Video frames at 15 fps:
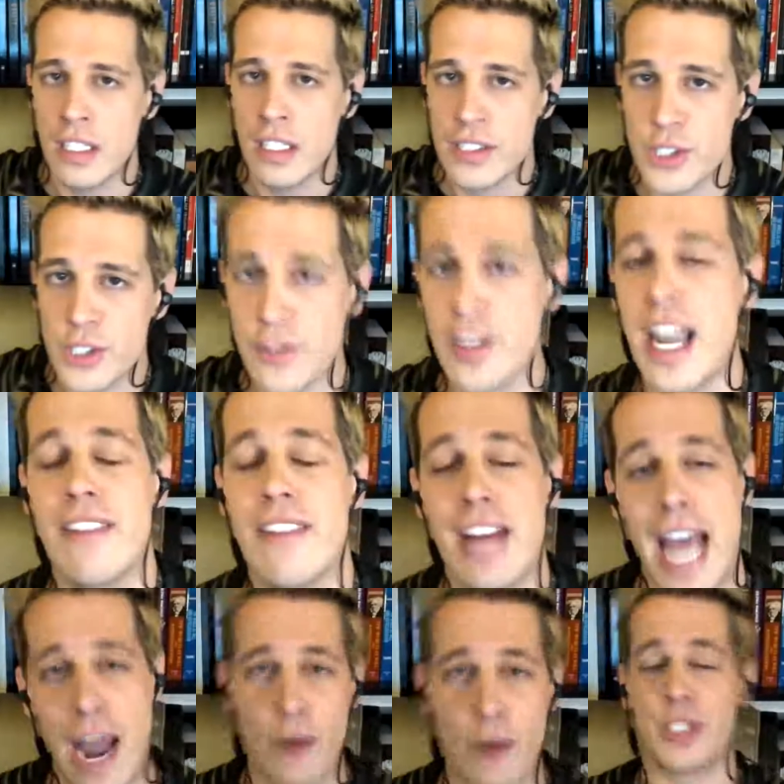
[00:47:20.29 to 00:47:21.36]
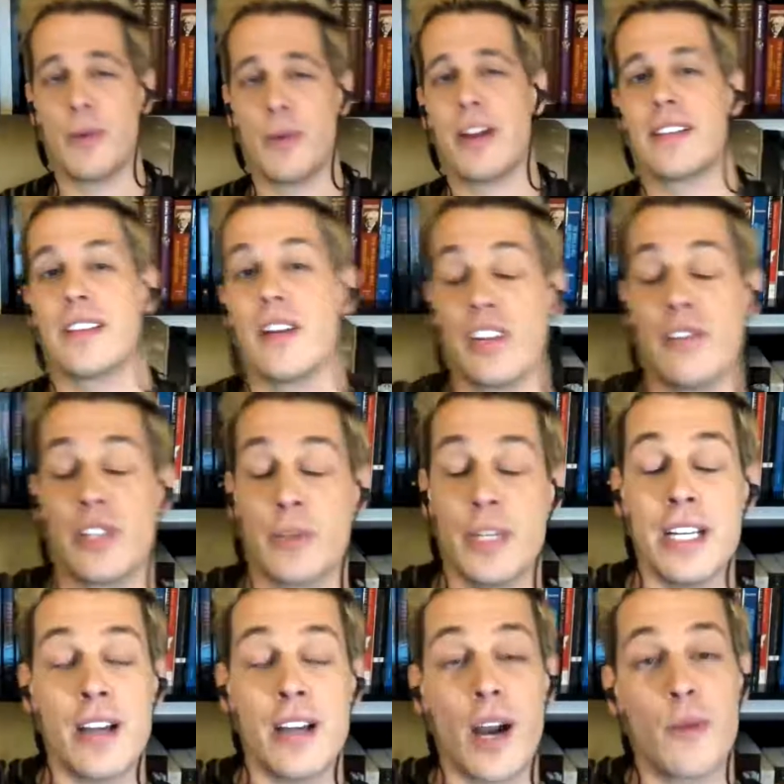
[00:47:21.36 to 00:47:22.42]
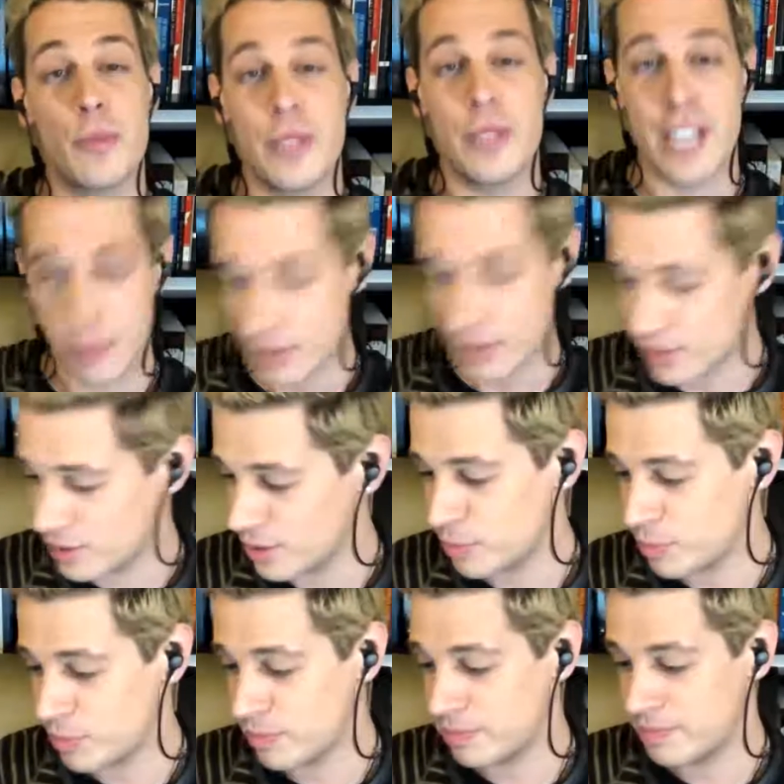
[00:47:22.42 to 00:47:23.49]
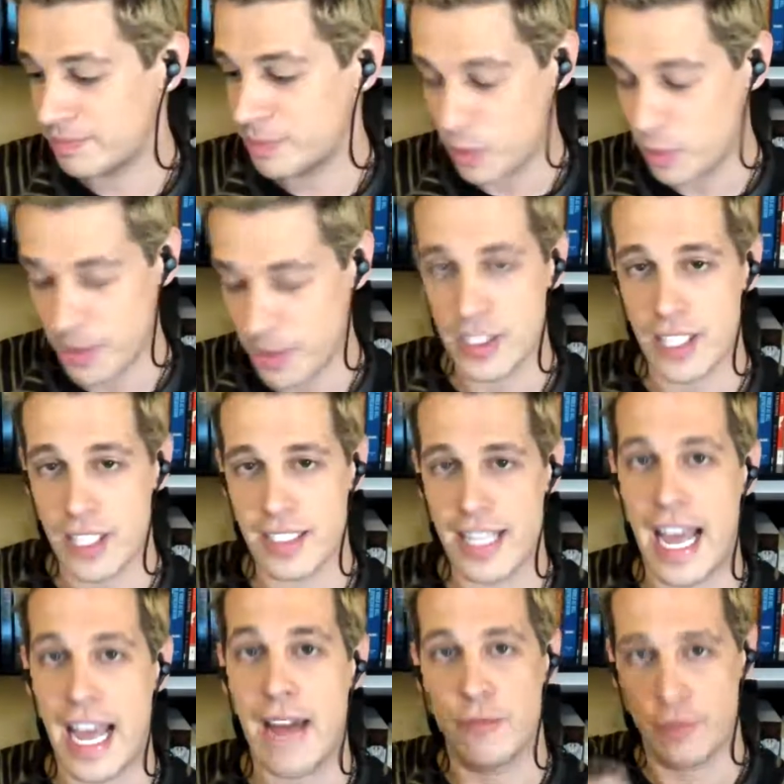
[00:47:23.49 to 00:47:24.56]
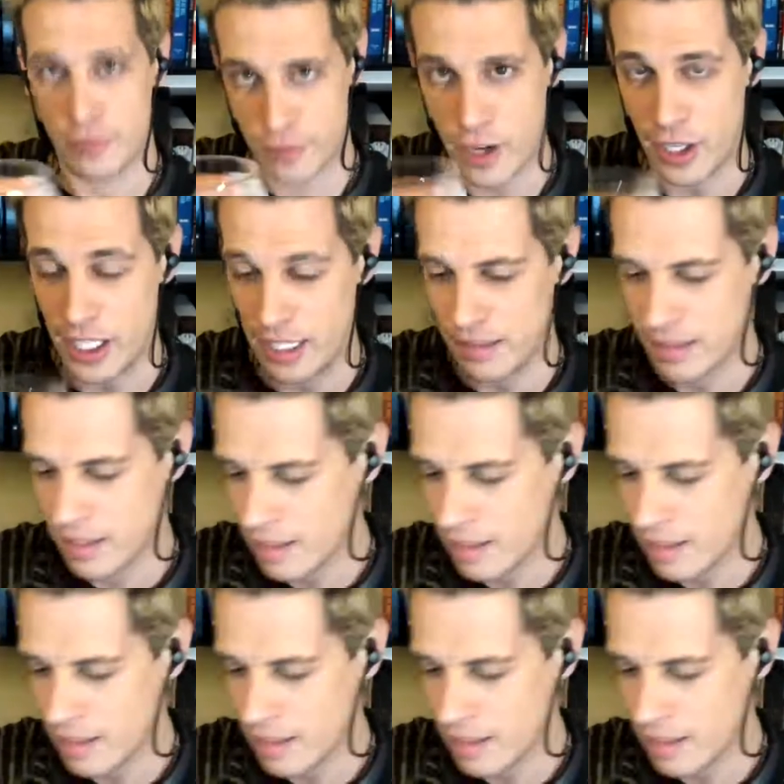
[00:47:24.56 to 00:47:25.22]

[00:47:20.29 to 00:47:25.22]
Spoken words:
So if I have an hour to myself every week, I will be able to do precisely that. Fuck it.